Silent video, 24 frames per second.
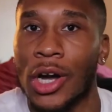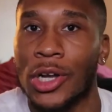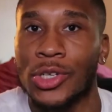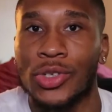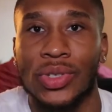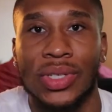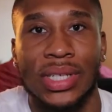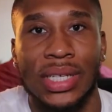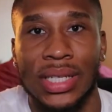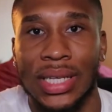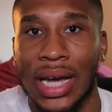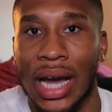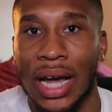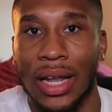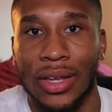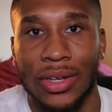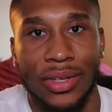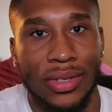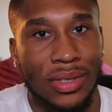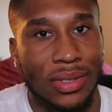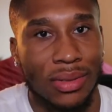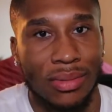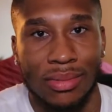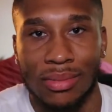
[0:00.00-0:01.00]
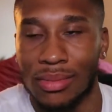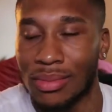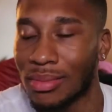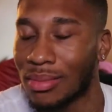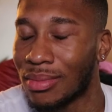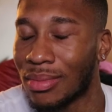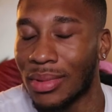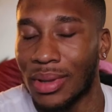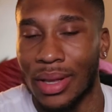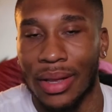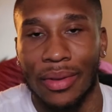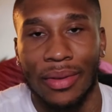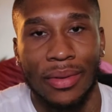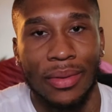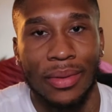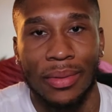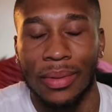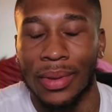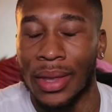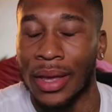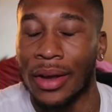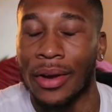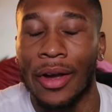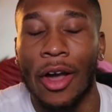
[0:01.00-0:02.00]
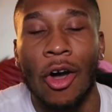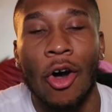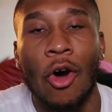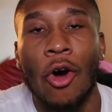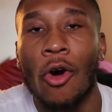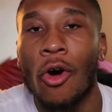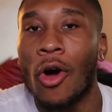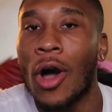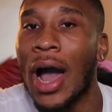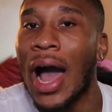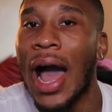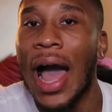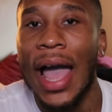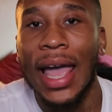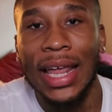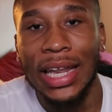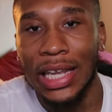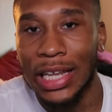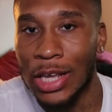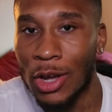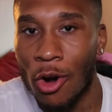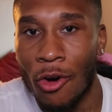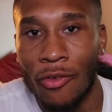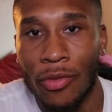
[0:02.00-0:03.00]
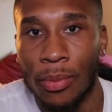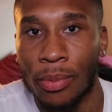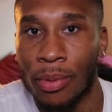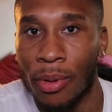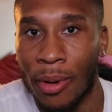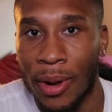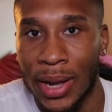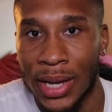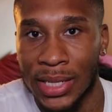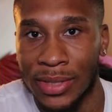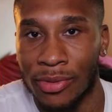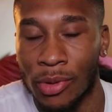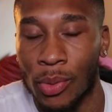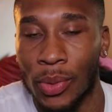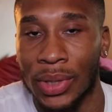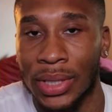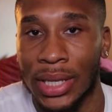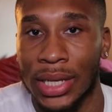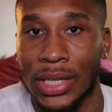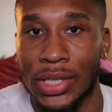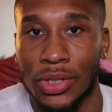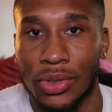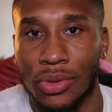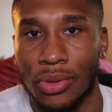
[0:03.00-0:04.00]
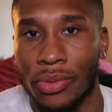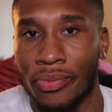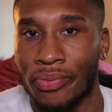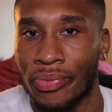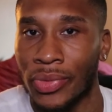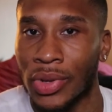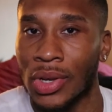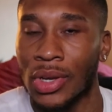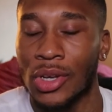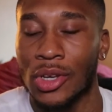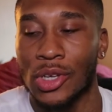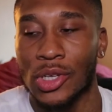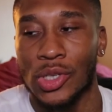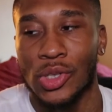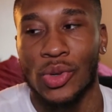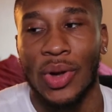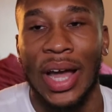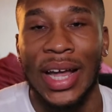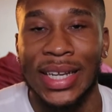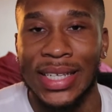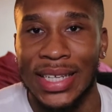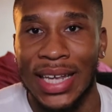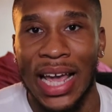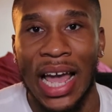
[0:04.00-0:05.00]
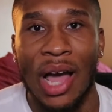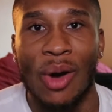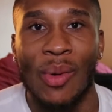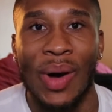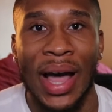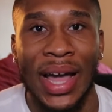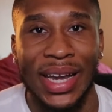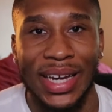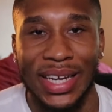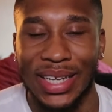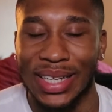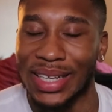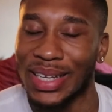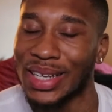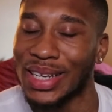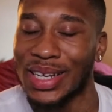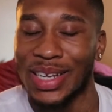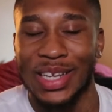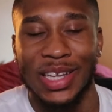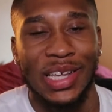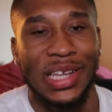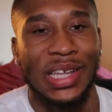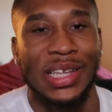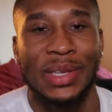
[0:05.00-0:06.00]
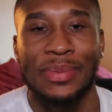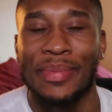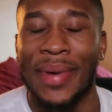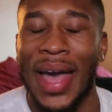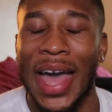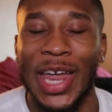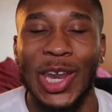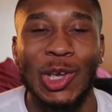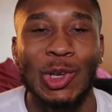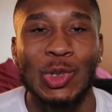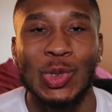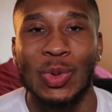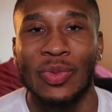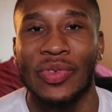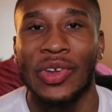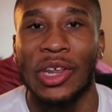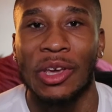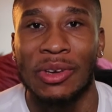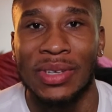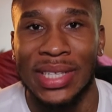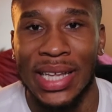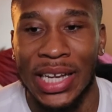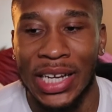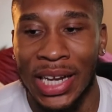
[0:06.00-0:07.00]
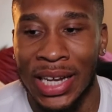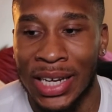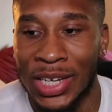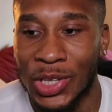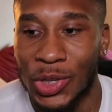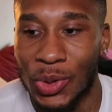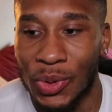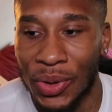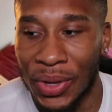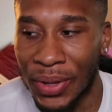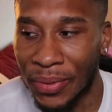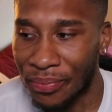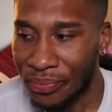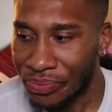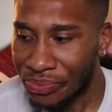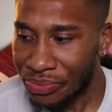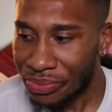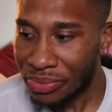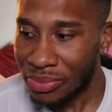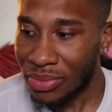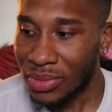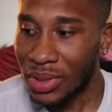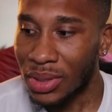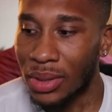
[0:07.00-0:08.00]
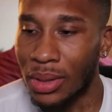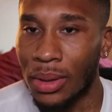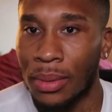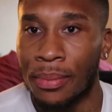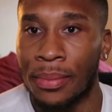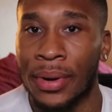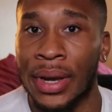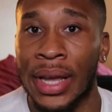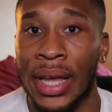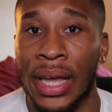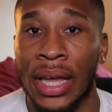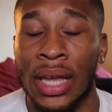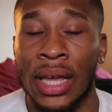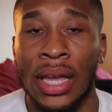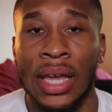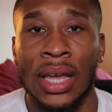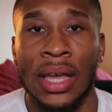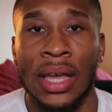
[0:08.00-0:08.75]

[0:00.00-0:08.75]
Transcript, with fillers: hundreds of dollars. They're highly overpriced for what they do. So I DIY'd it. Mad YouTube videos that can do it. But